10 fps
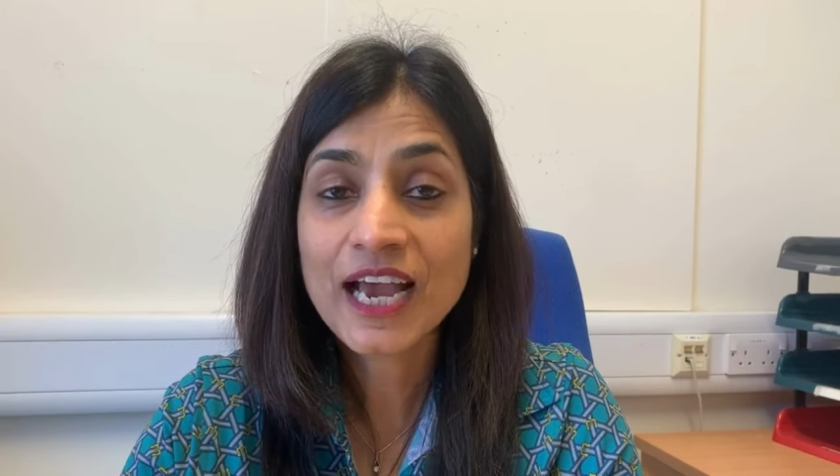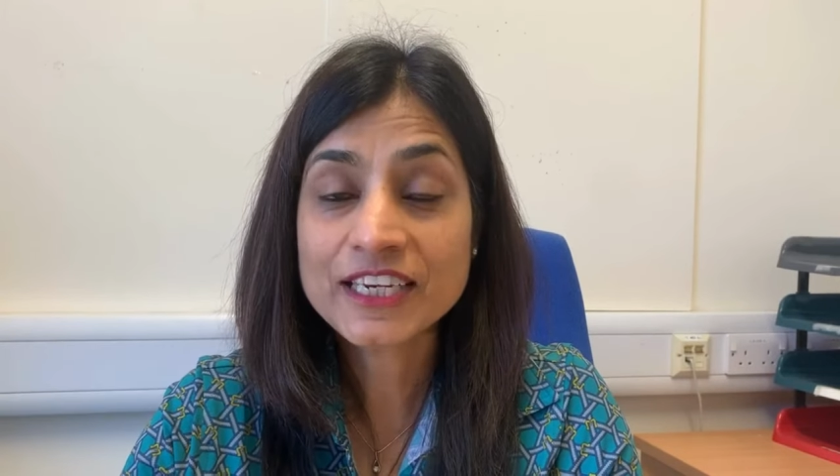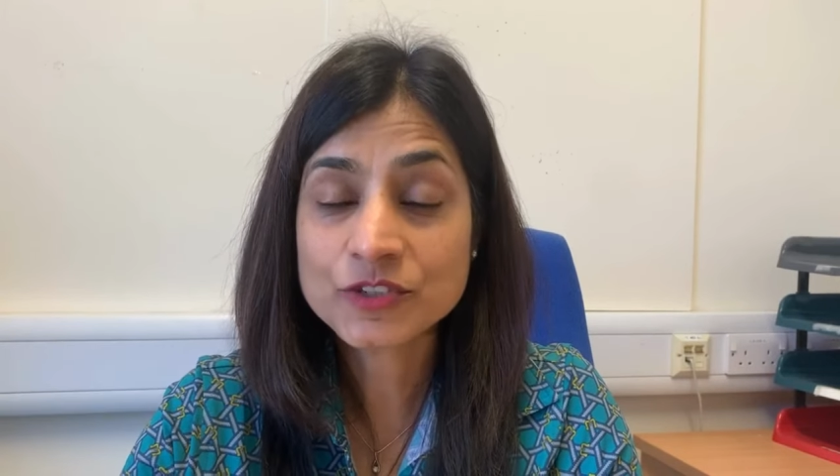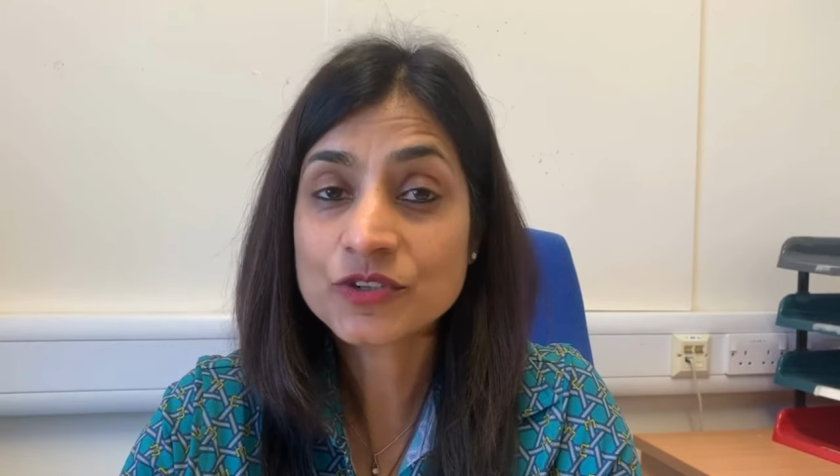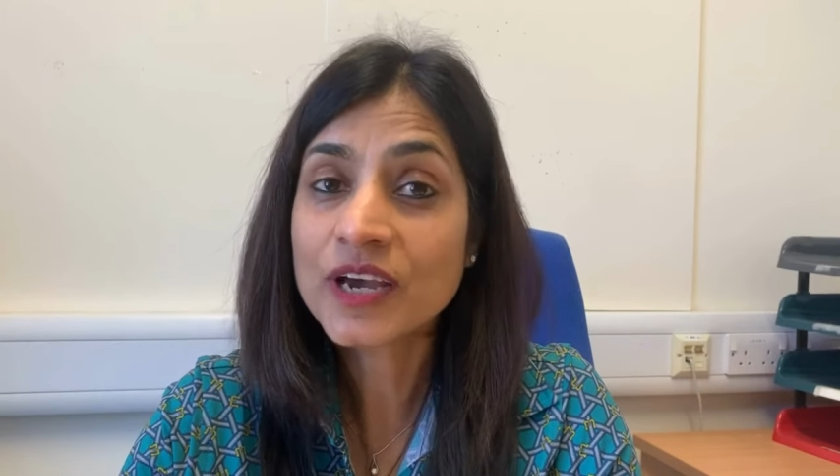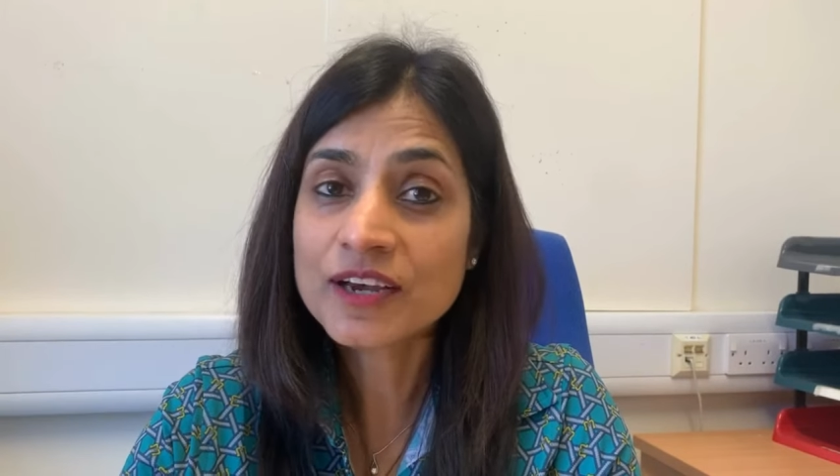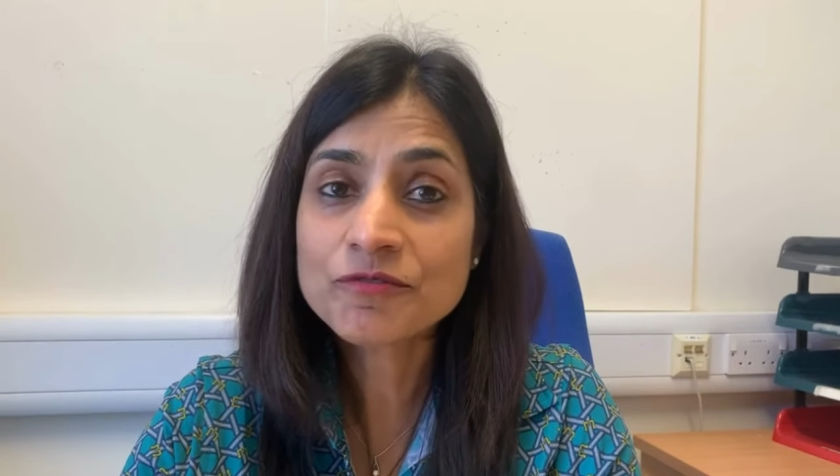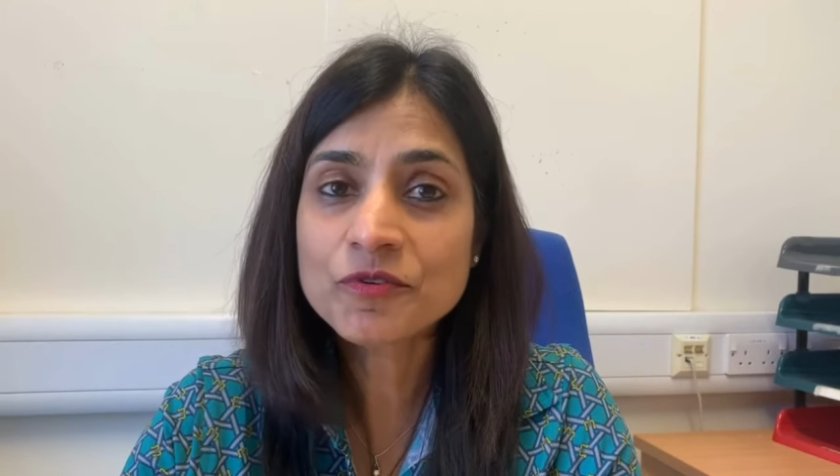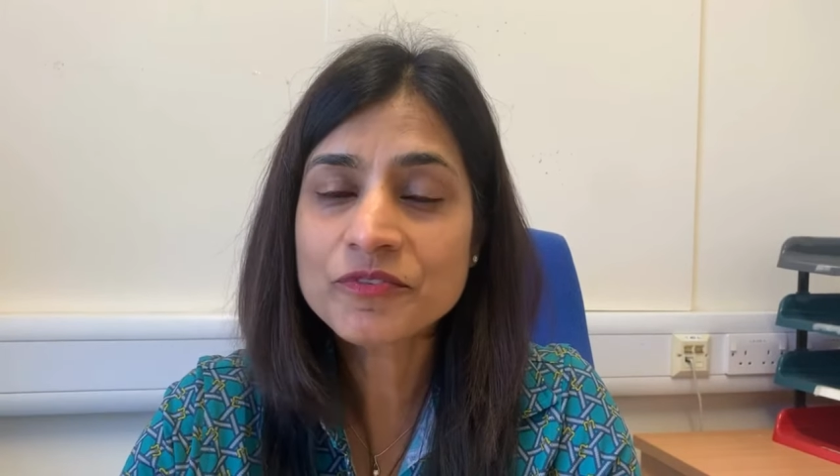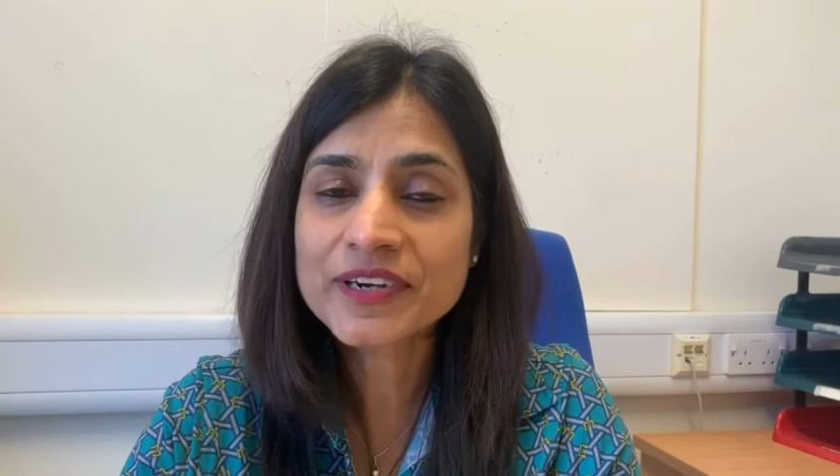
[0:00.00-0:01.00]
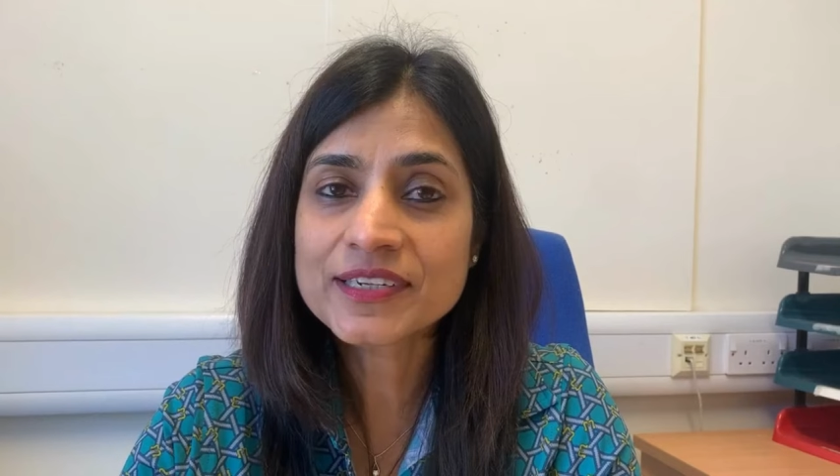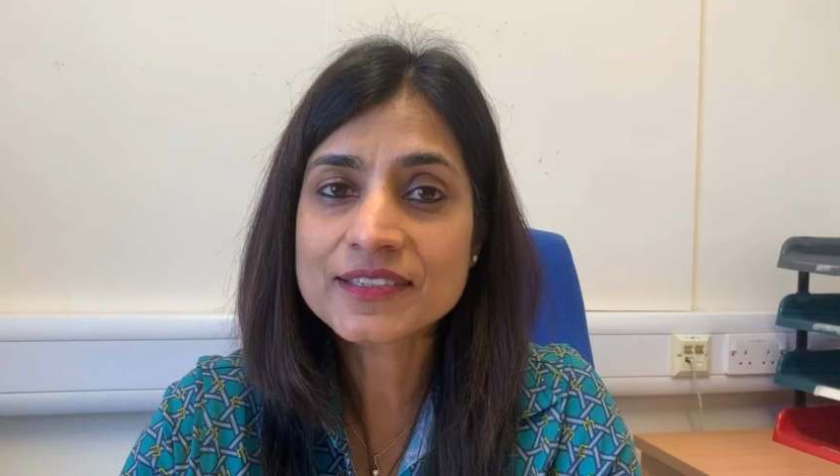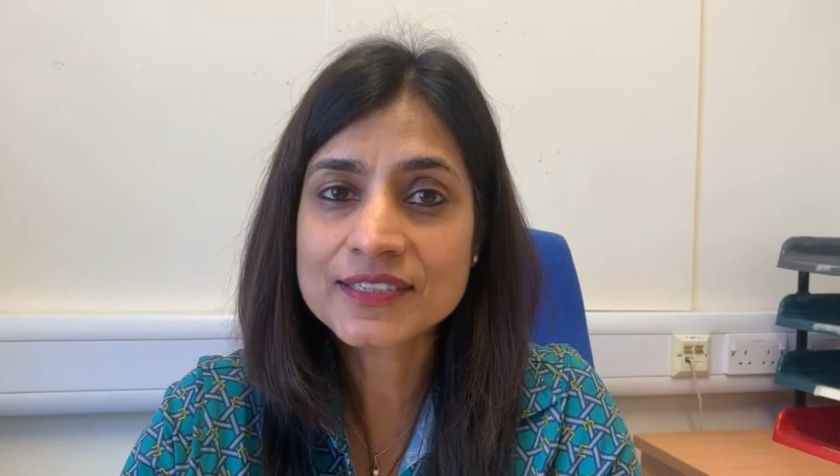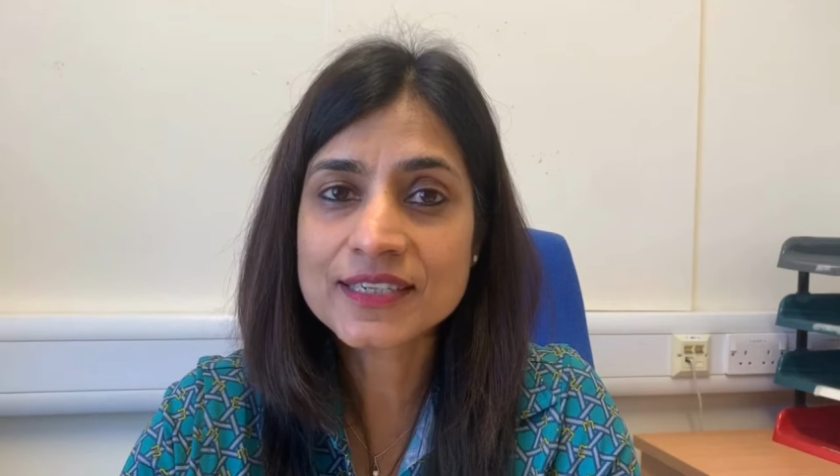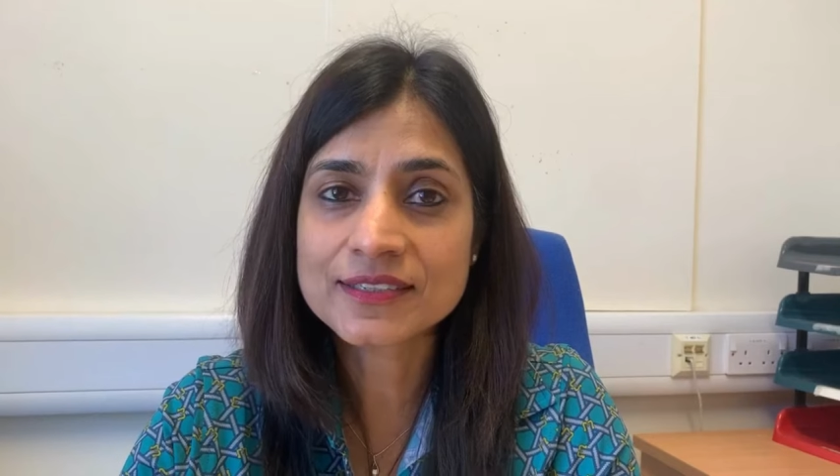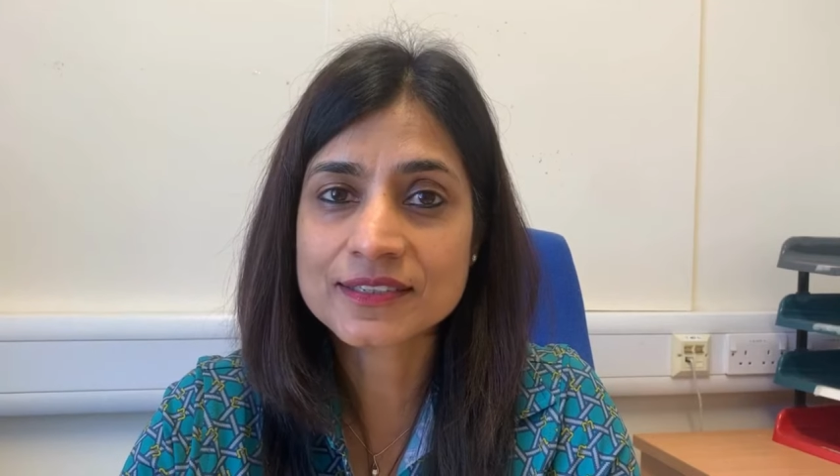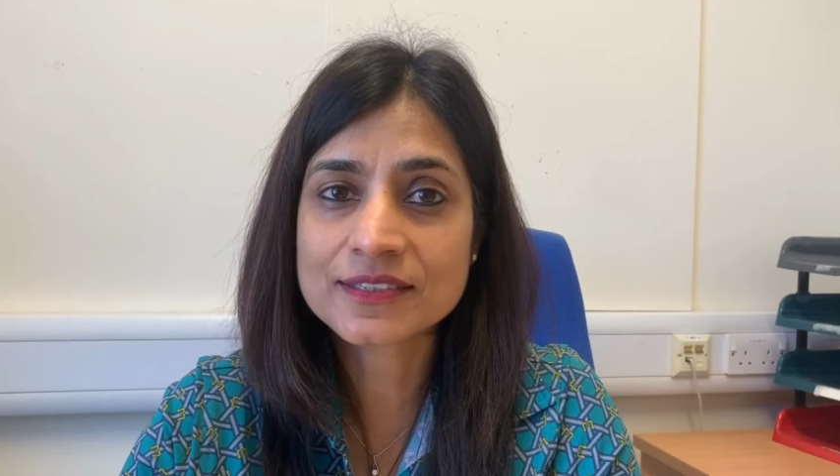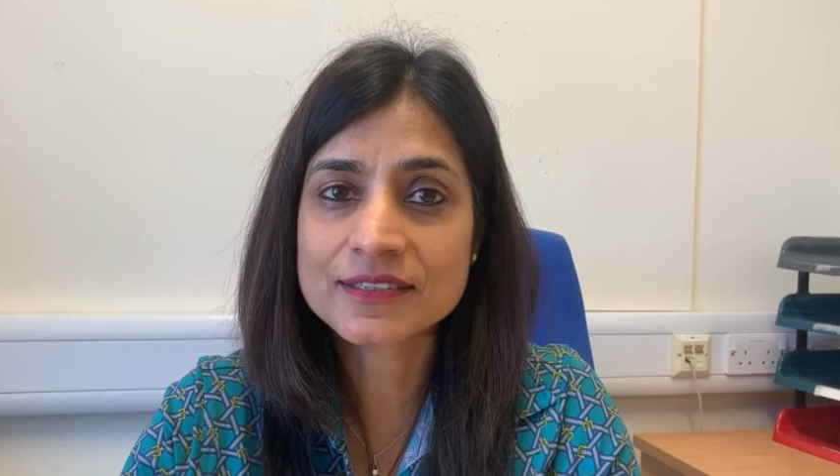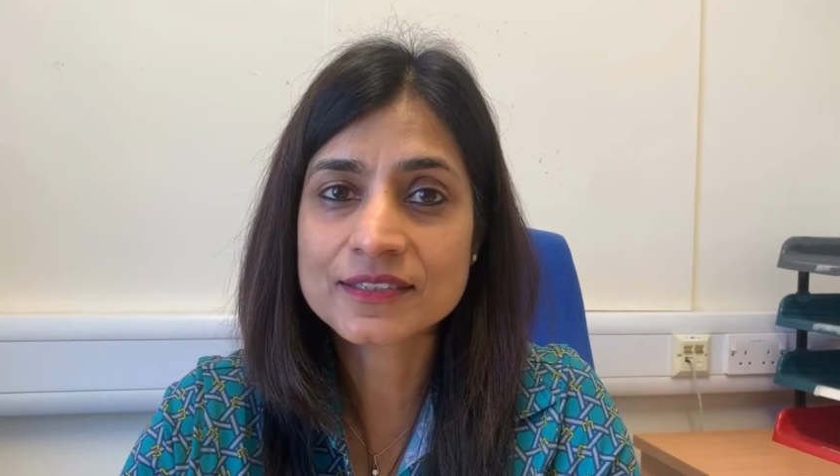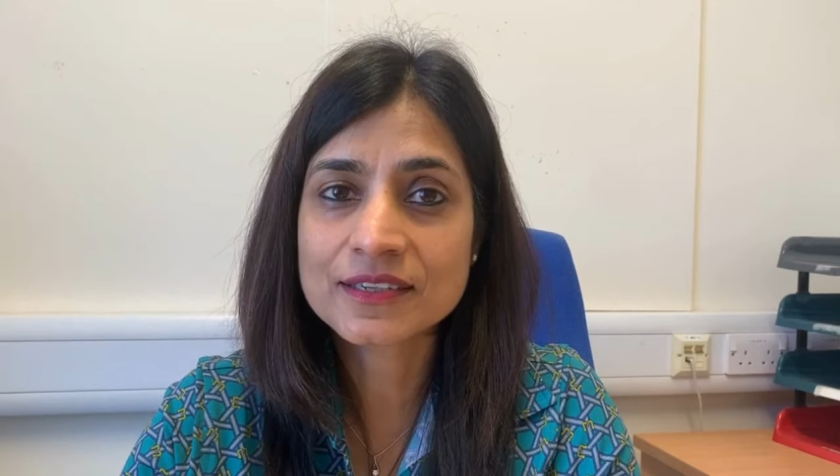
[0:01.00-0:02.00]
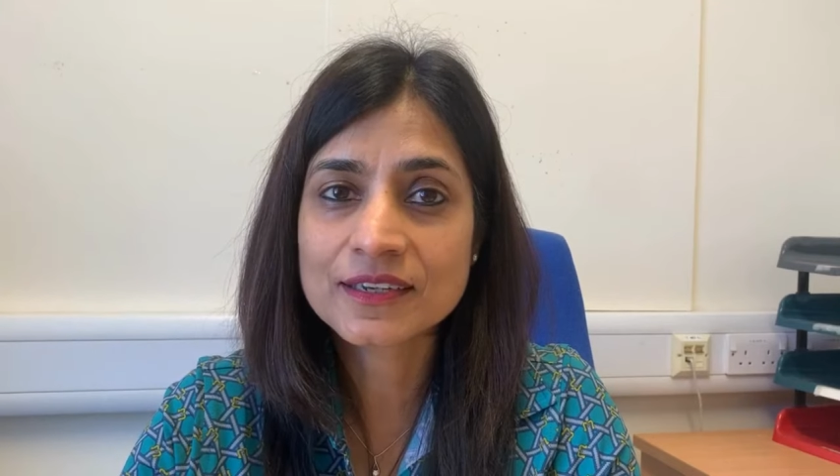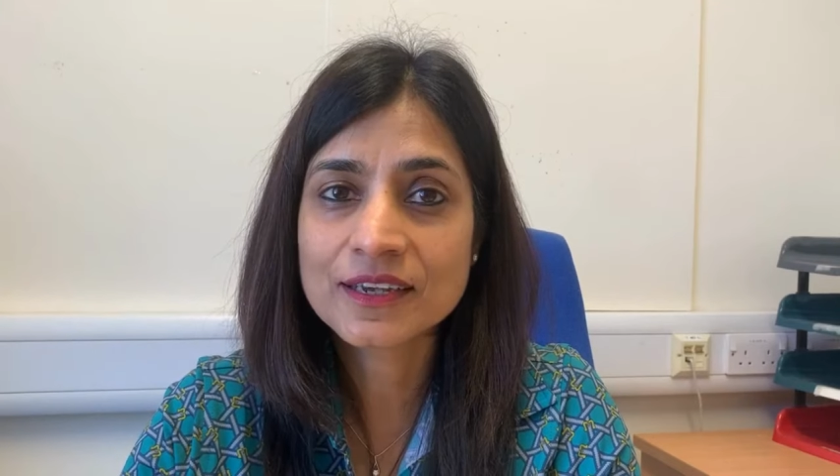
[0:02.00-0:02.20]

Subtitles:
and you have ovarian cysts,